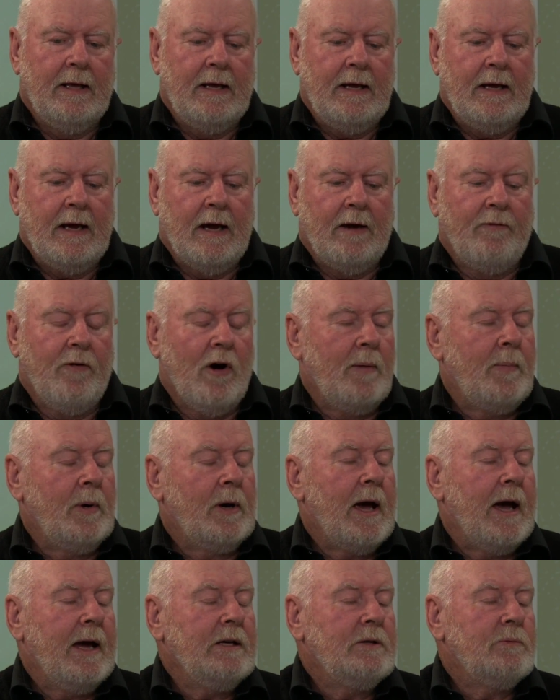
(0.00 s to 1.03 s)
the fire
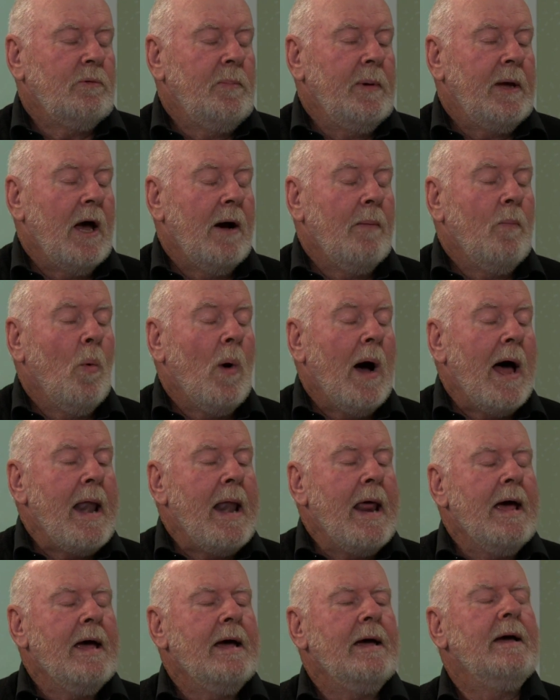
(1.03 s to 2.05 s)
brigades will become
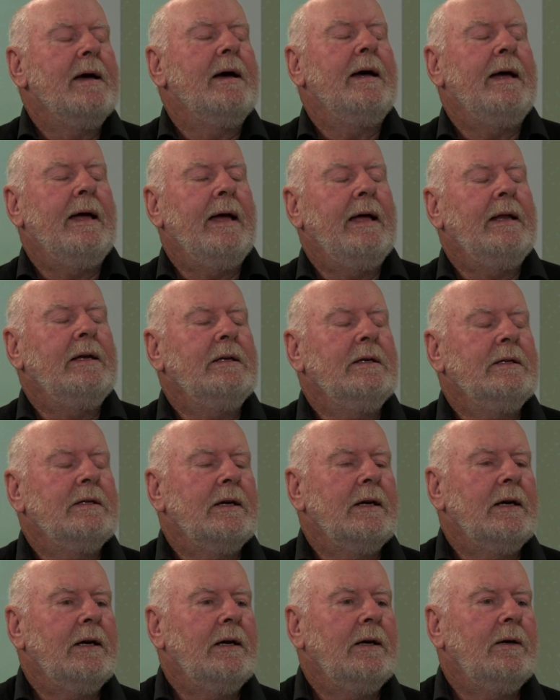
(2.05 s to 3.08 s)
one, and
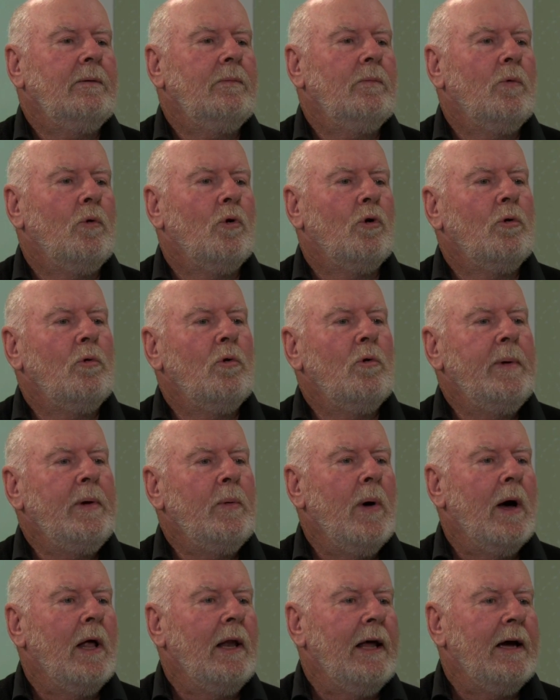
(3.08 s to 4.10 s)
all will
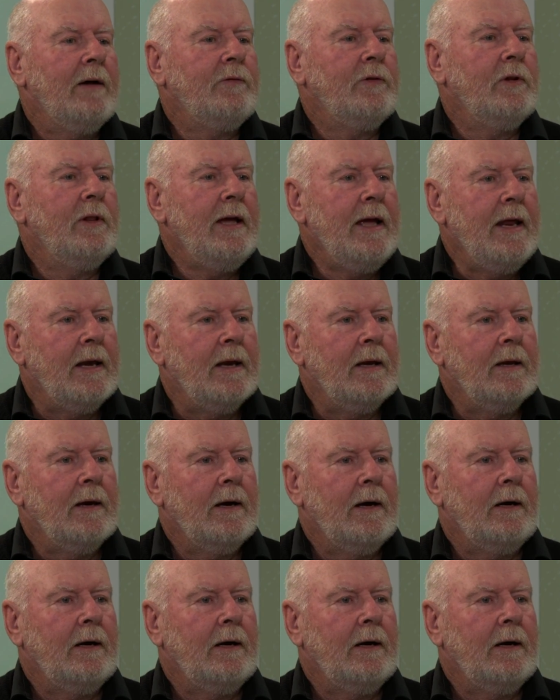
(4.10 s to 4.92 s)
be well after then.